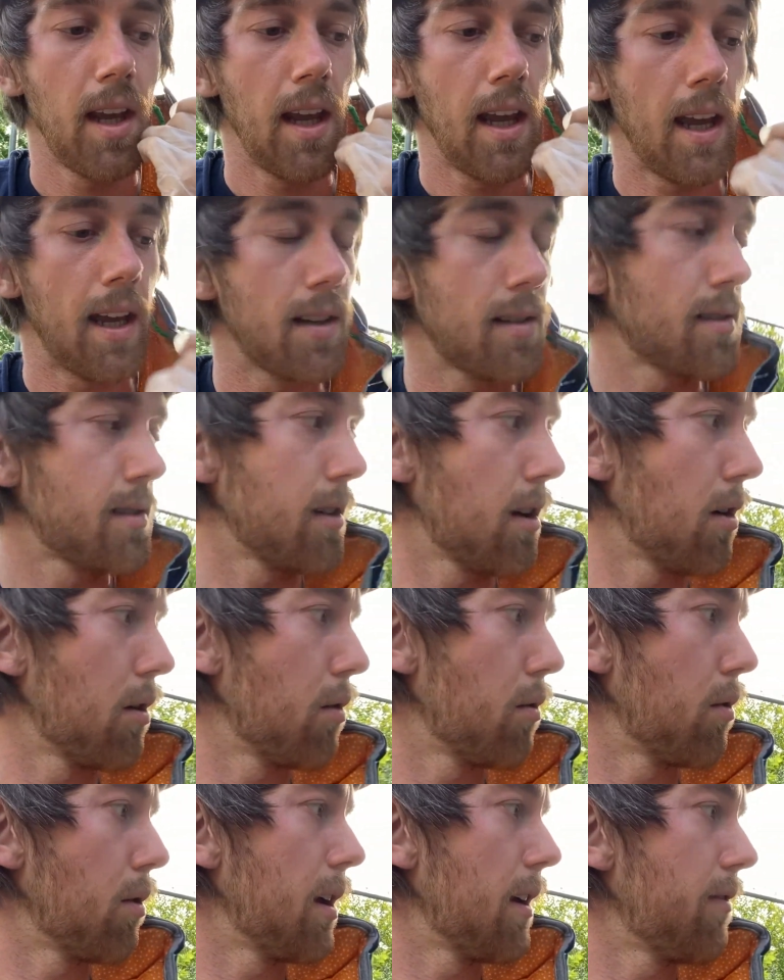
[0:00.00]
And
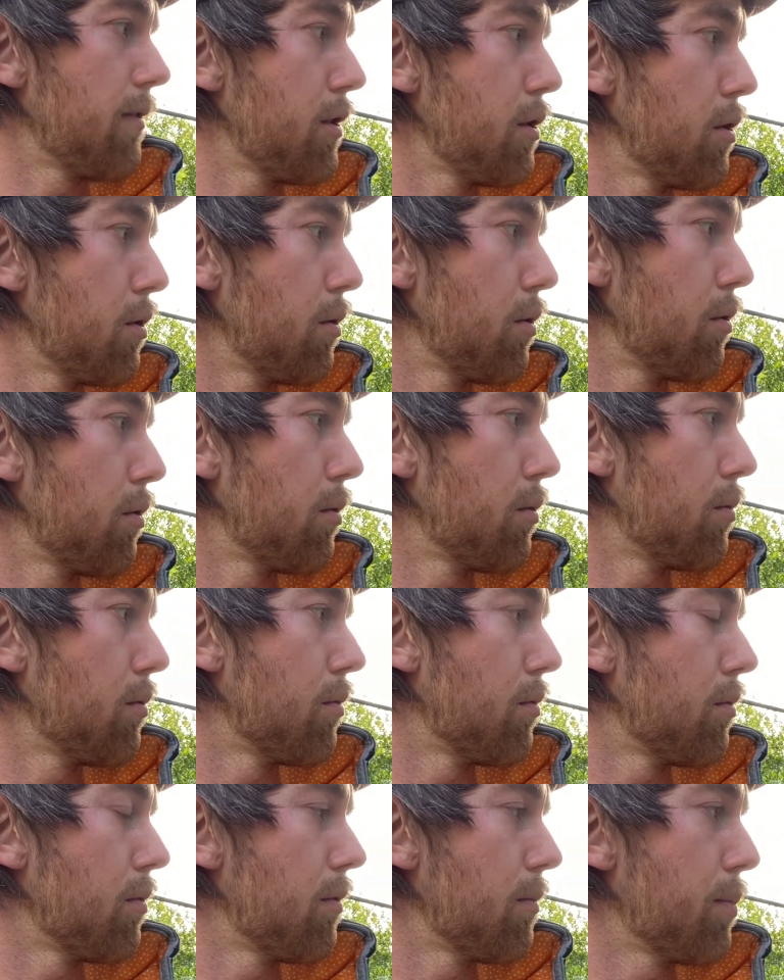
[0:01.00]
so if you
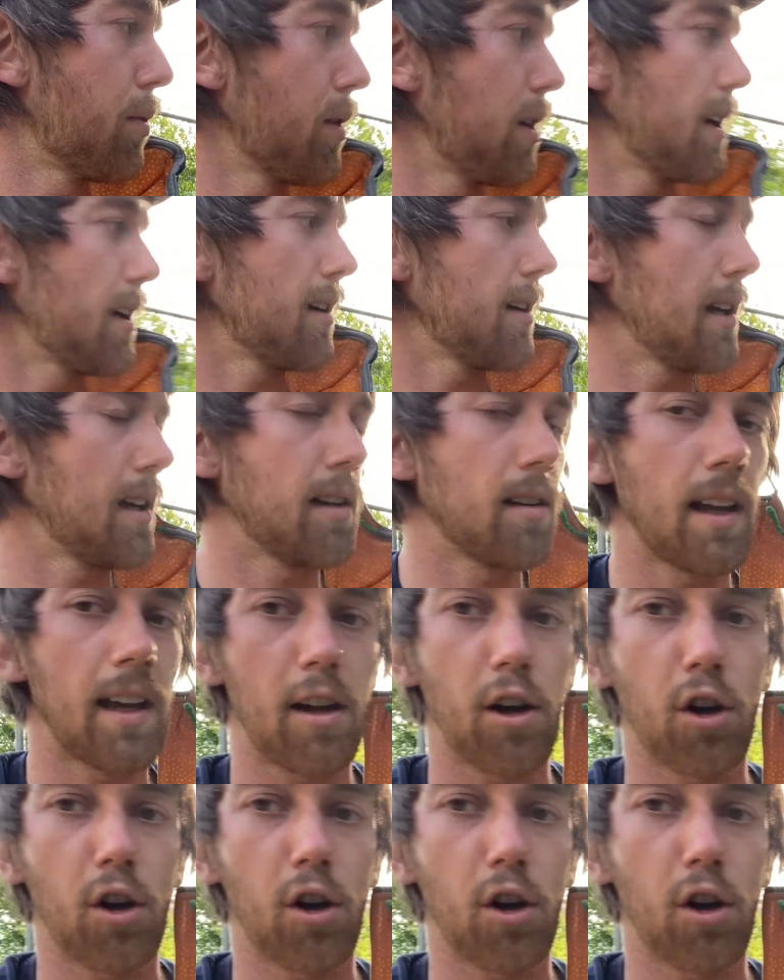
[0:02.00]
put it in like a